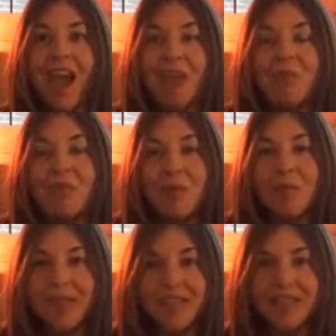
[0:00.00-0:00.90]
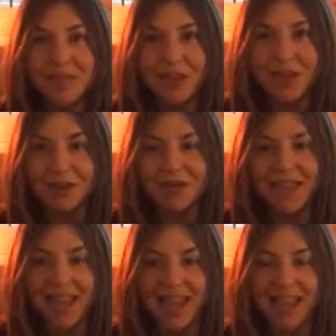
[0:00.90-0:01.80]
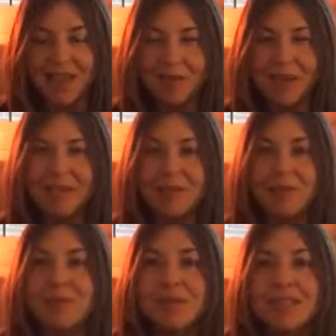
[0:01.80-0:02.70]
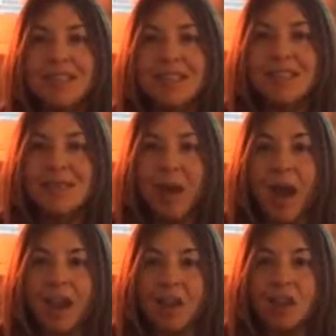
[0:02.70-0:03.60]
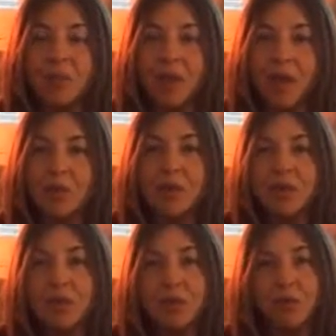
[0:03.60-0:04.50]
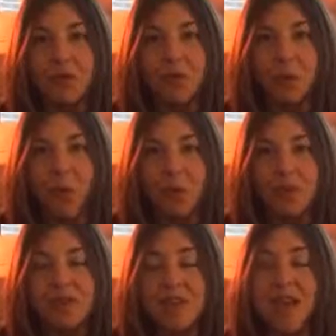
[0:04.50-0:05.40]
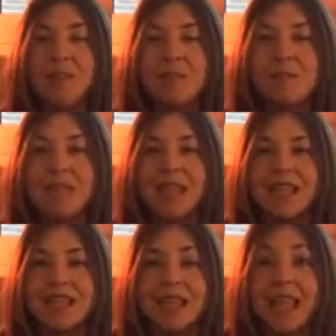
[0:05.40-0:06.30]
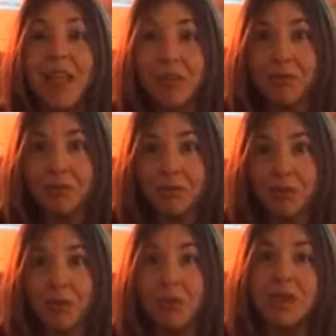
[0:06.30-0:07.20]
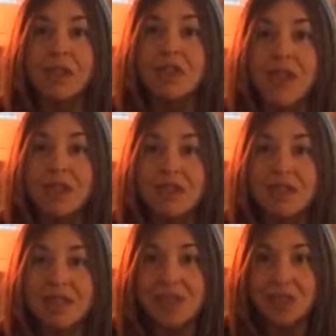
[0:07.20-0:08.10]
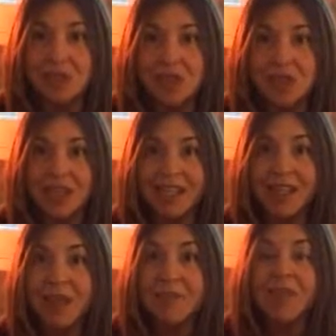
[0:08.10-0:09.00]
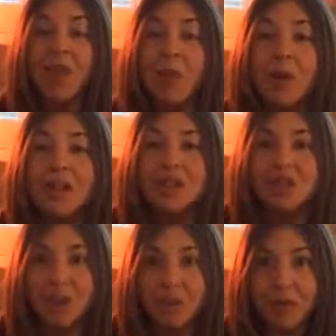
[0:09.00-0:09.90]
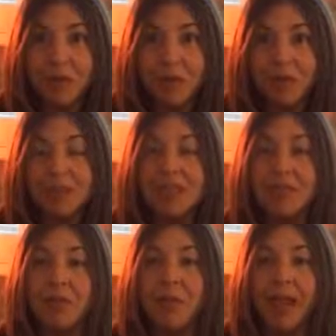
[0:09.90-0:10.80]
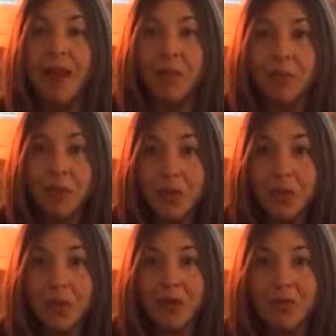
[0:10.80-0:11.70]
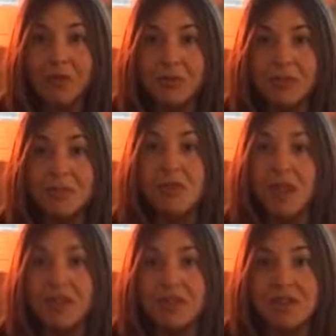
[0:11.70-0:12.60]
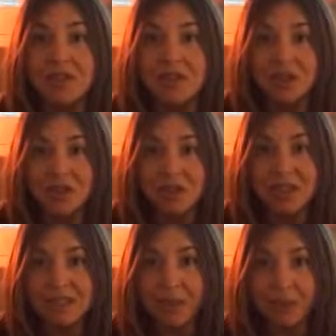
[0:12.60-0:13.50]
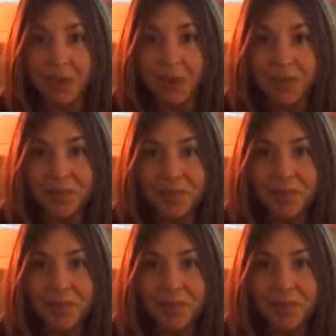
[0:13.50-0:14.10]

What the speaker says: I'm making this video today because I was recently inspired by a really beautiful quote that helped me to get through a really challenging situation. I wanted to share it with you to see if it might help you get through some challenging situations of your own.